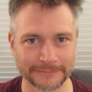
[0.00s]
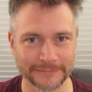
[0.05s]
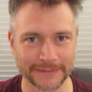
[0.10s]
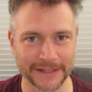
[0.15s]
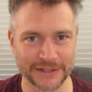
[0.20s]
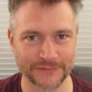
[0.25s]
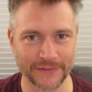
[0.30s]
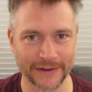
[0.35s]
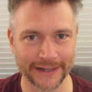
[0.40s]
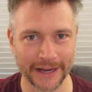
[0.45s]

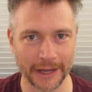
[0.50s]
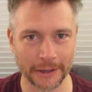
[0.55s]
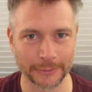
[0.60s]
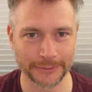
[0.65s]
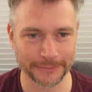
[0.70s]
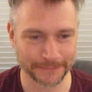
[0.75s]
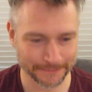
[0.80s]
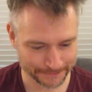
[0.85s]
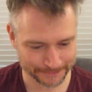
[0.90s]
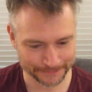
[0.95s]
Let's find
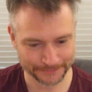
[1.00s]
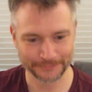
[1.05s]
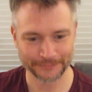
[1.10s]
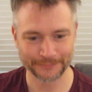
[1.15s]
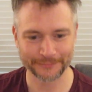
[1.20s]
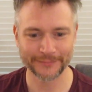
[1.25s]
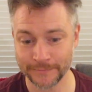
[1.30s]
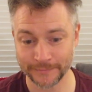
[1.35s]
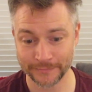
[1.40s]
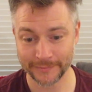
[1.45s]
out.
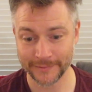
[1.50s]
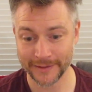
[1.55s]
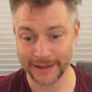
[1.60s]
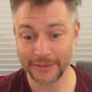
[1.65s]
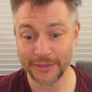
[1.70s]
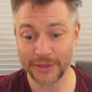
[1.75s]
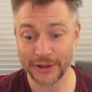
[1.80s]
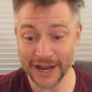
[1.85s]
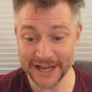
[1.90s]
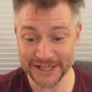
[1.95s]

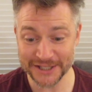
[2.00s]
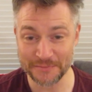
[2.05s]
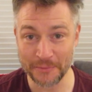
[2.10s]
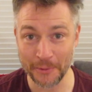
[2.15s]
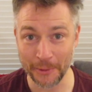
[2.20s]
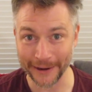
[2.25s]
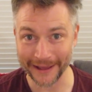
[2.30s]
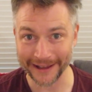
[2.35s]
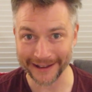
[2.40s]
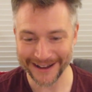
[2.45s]
The next
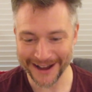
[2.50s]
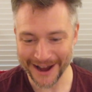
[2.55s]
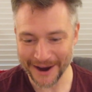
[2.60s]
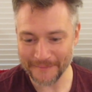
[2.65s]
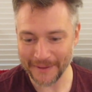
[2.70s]
morning,